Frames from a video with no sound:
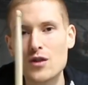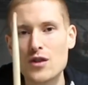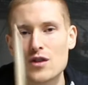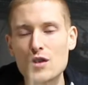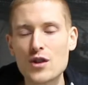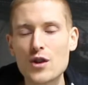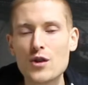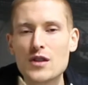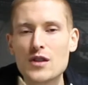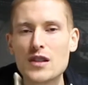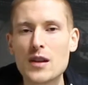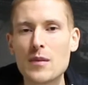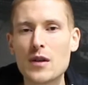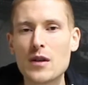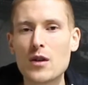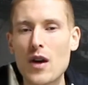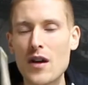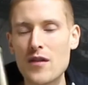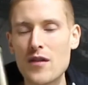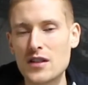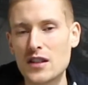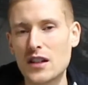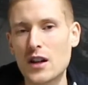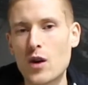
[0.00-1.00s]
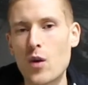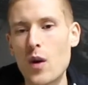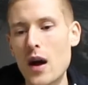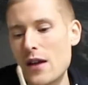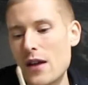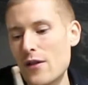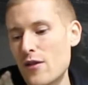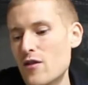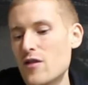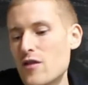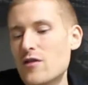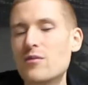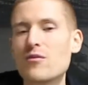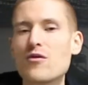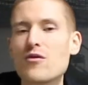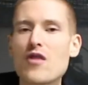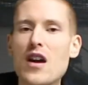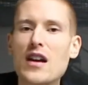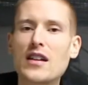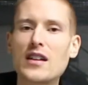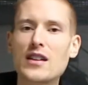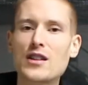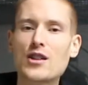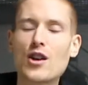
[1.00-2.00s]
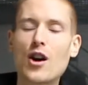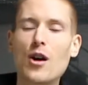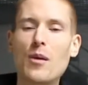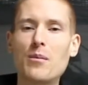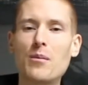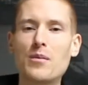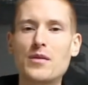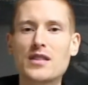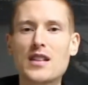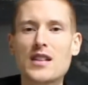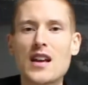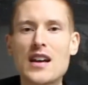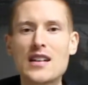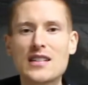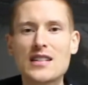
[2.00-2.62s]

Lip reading: 2 semi-quavers and a quaver rhythm around the toms.